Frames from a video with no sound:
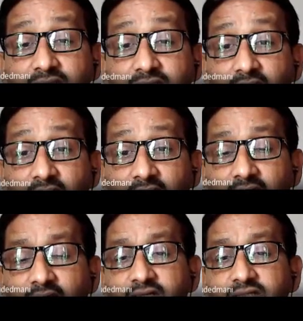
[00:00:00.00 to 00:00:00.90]

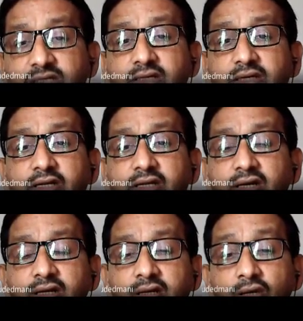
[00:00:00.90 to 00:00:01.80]
selected
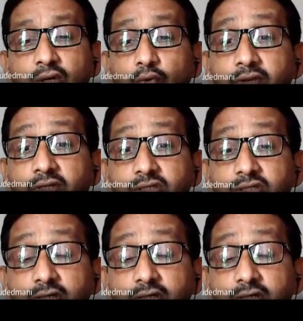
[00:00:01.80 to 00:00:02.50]
generator which